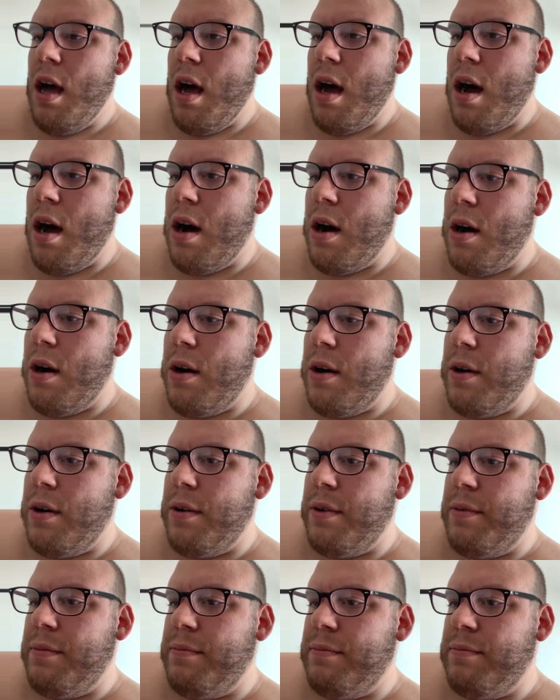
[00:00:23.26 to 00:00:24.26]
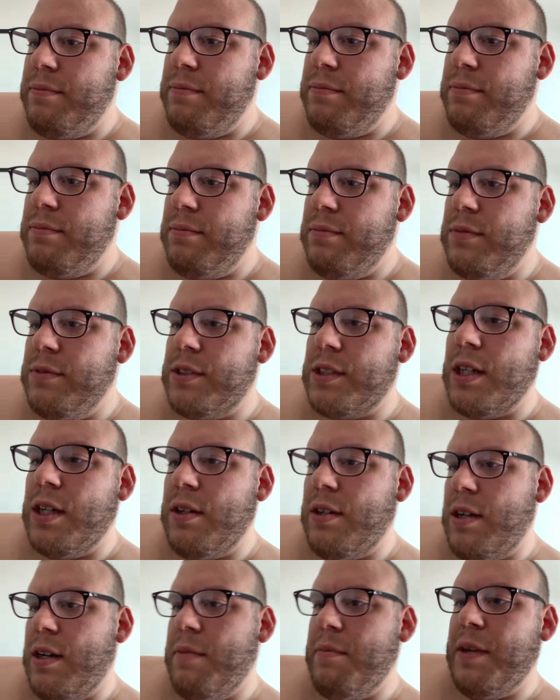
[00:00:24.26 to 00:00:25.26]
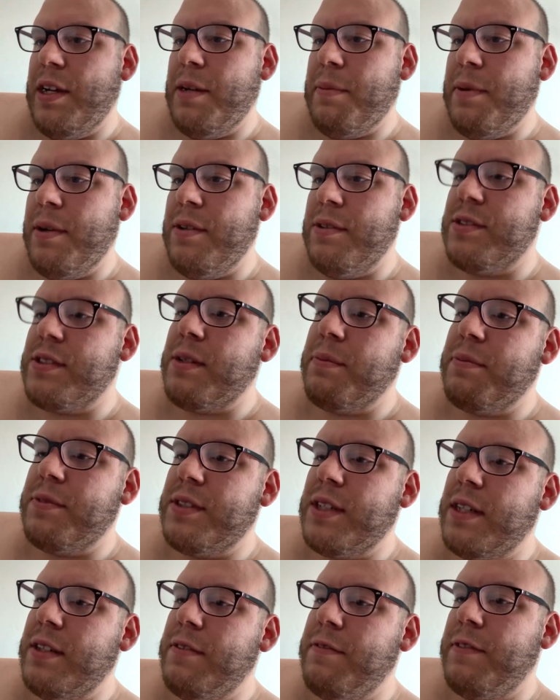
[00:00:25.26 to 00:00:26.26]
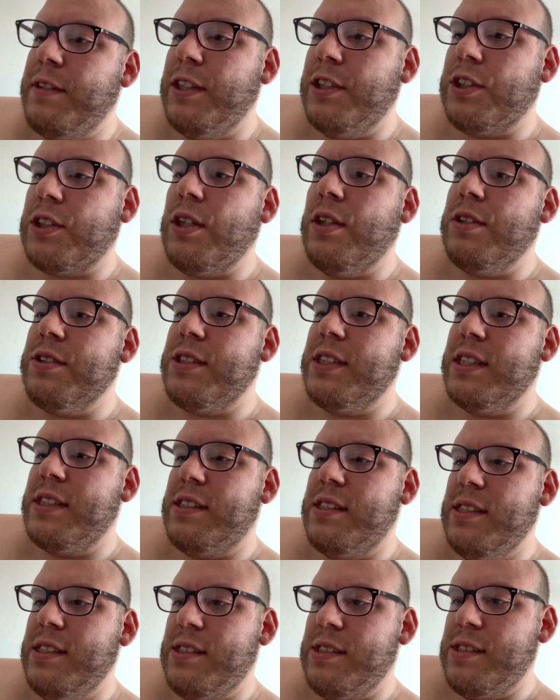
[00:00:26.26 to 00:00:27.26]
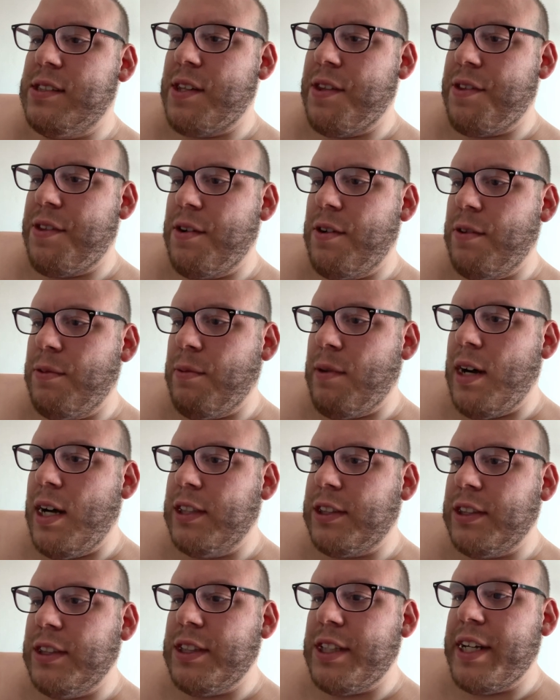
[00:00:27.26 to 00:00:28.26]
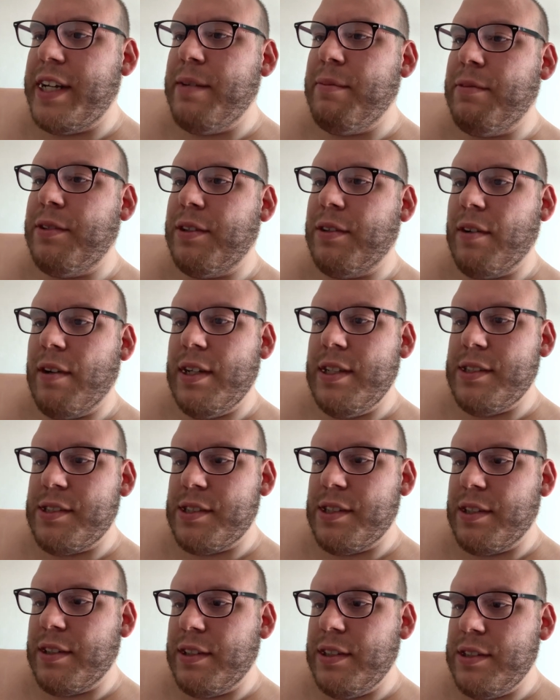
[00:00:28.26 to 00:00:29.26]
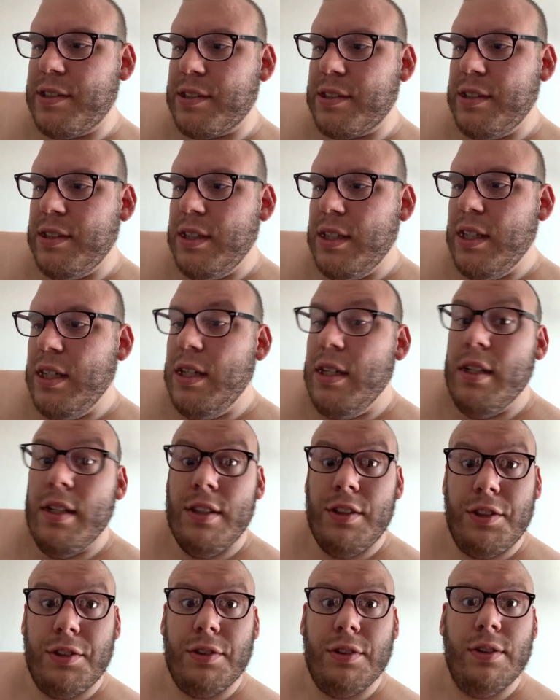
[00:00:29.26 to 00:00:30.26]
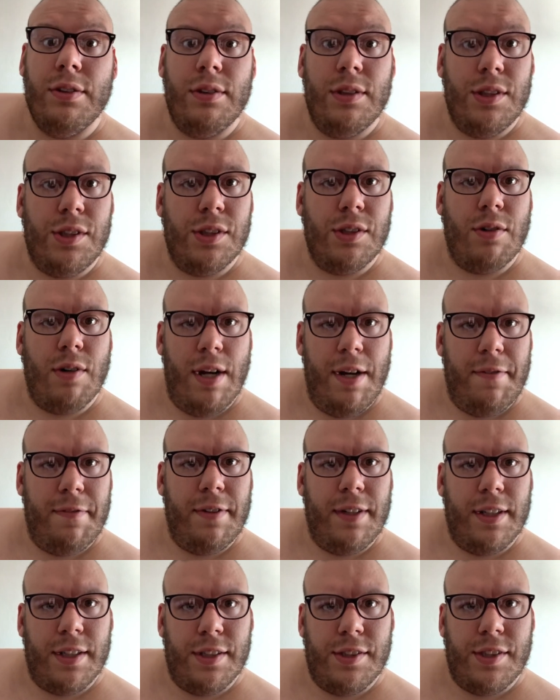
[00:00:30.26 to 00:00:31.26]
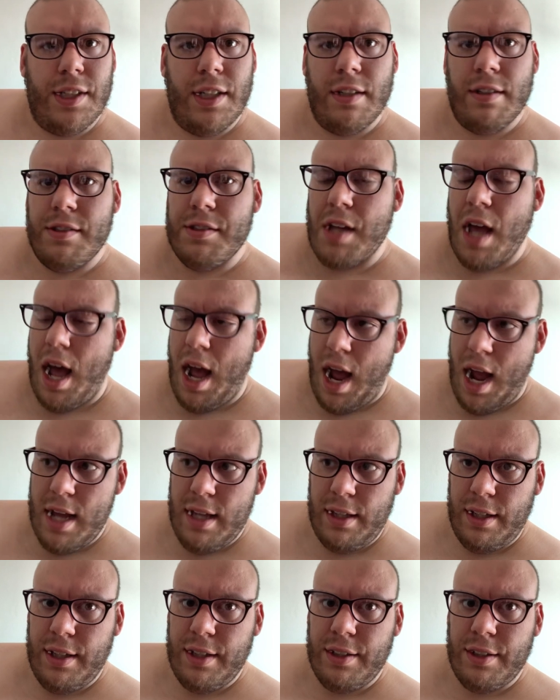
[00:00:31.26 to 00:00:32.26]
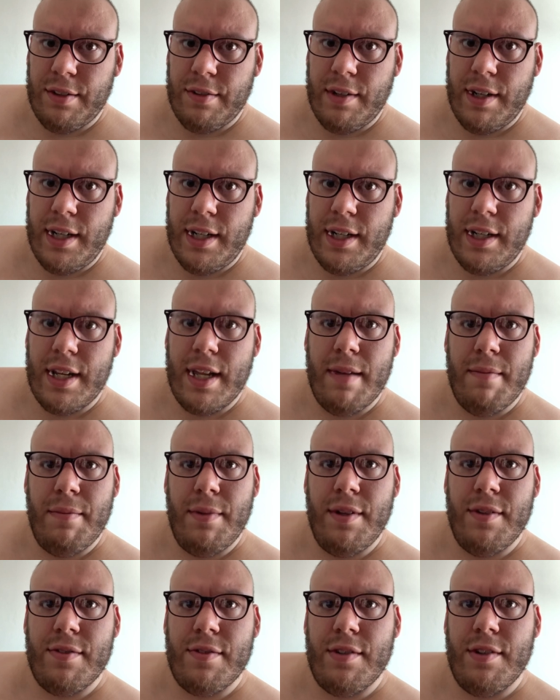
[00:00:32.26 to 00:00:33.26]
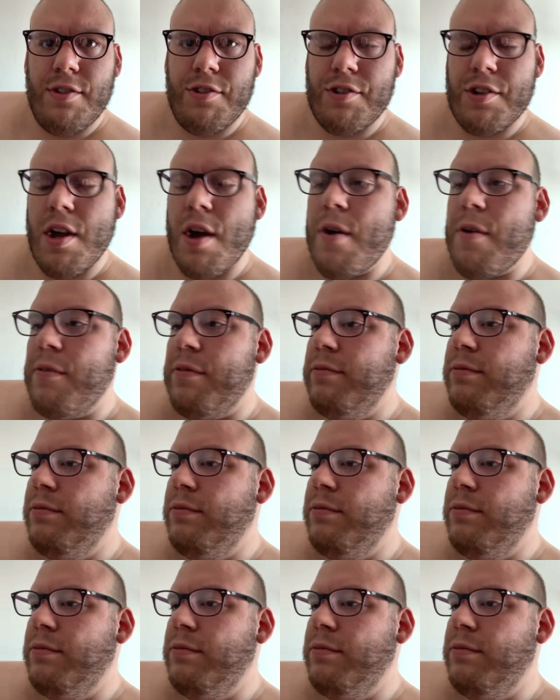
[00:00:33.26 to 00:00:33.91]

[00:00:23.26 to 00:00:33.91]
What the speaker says: Um so I made a post up said finished all 6 seasons of Third Watch, and damn what a great series. It's true. It's a great fucking series. Highly underrated NBC show.